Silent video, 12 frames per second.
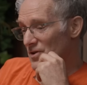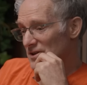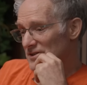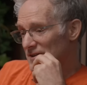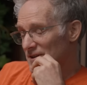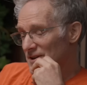of
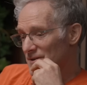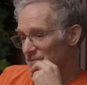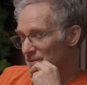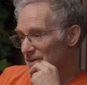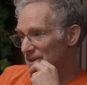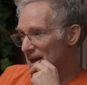course,
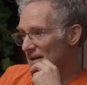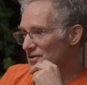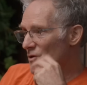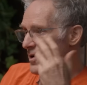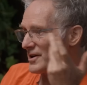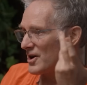they
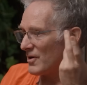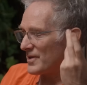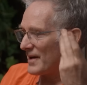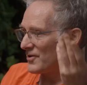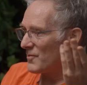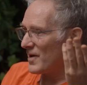have nowhere to
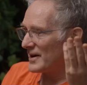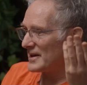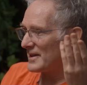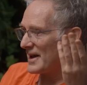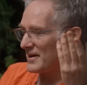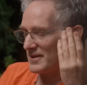go. They have no
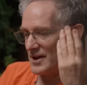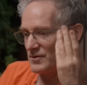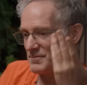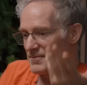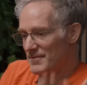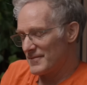money. They
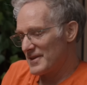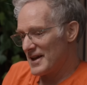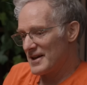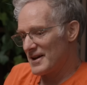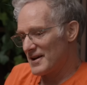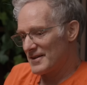
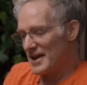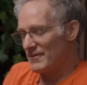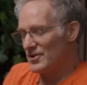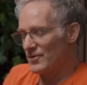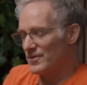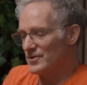
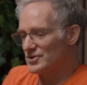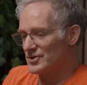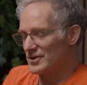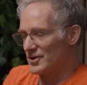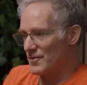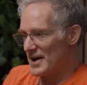have no
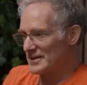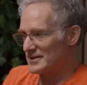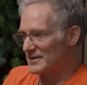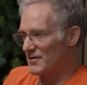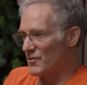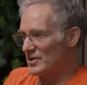future in the
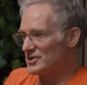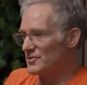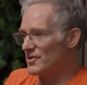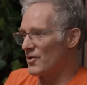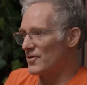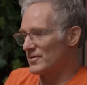West. Once
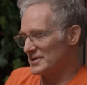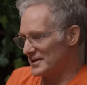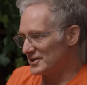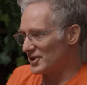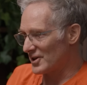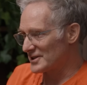you go over
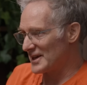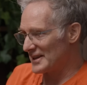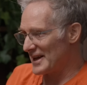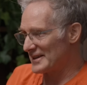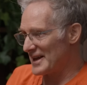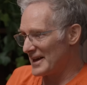to the dark
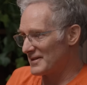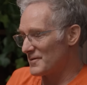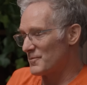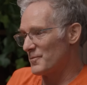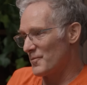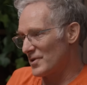side like that,
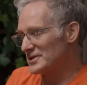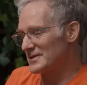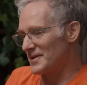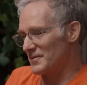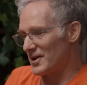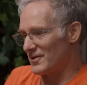
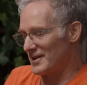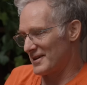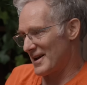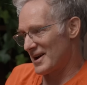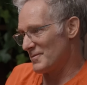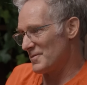most of them know
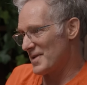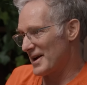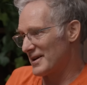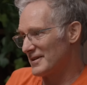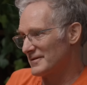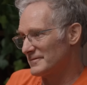they're not coming
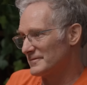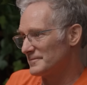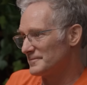back.